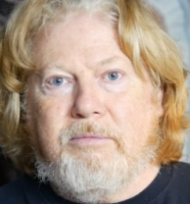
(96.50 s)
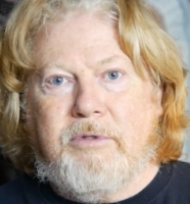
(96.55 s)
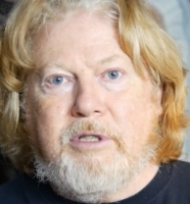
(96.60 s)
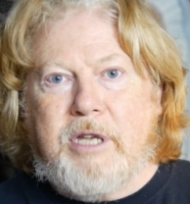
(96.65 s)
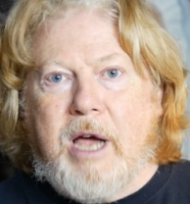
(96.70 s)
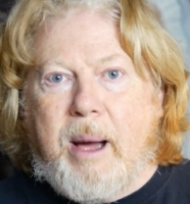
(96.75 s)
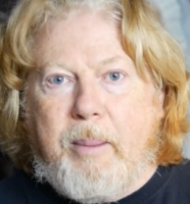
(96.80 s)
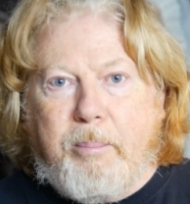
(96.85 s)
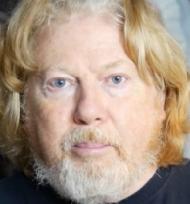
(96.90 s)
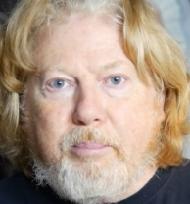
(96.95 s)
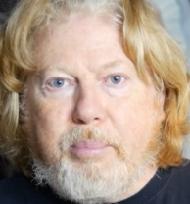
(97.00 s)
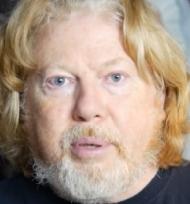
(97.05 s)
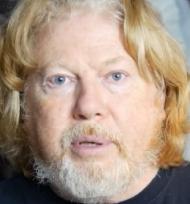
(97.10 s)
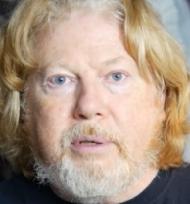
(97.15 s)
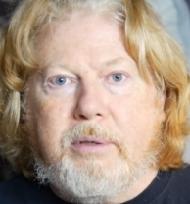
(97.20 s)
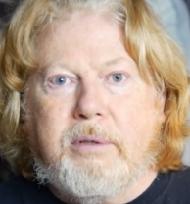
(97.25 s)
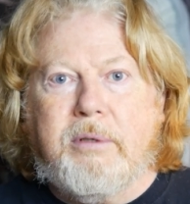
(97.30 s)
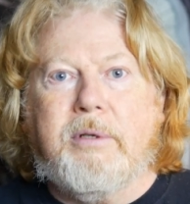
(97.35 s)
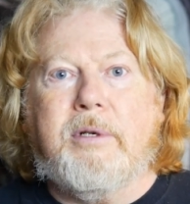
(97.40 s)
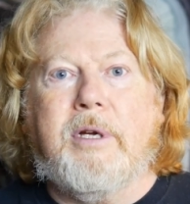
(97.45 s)
dump,
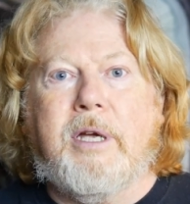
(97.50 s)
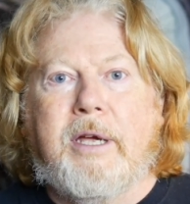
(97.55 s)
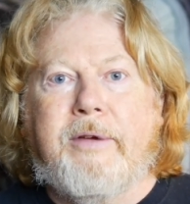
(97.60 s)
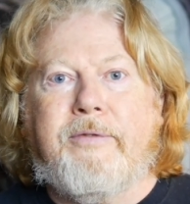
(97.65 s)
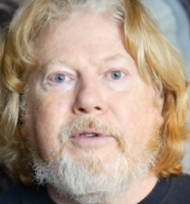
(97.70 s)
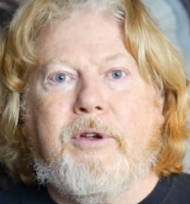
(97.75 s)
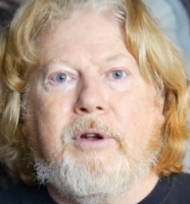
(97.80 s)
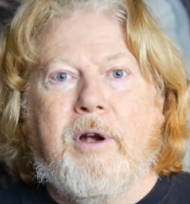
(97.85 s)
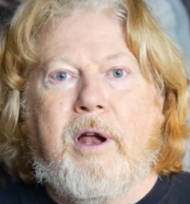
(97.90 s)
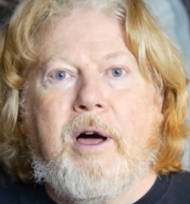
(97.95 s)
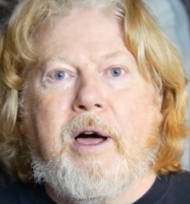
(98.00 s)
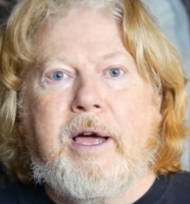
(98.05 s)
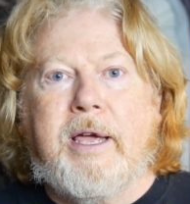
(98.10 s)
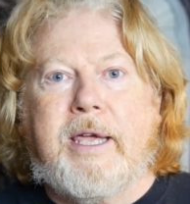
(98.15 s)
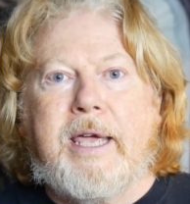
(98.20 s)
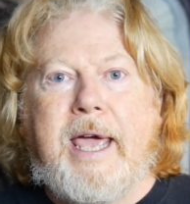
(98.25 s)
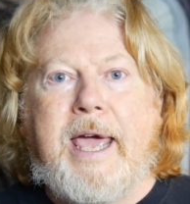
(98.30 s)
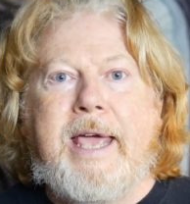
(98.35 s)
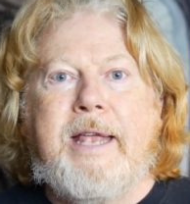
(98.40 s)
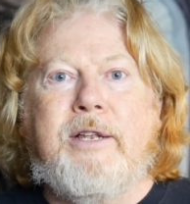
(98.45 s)
if you
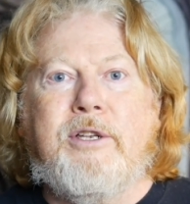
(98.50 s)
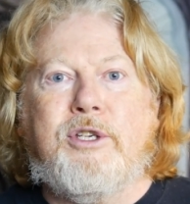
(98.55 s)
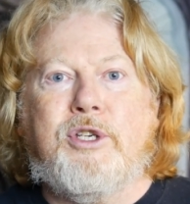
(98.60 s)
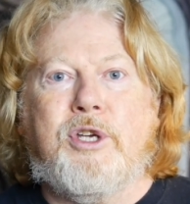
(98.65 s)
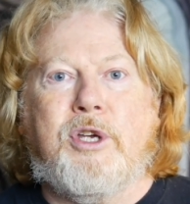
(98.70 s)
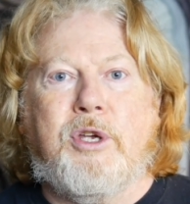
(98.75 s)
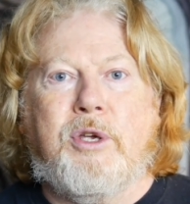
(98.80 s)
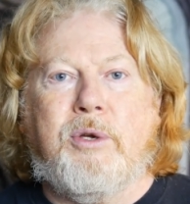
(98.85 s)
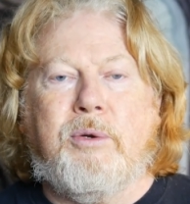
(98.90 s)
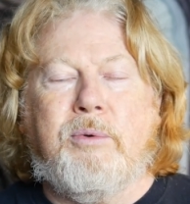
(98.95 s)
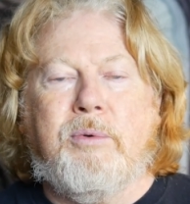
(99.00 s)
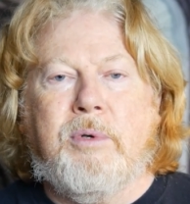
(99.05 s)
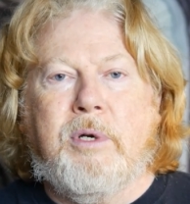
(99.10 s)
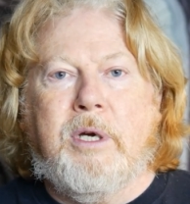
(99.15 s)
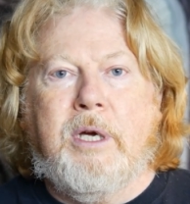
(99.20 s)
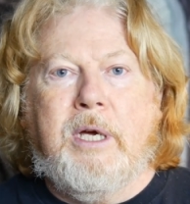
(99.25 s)
like, into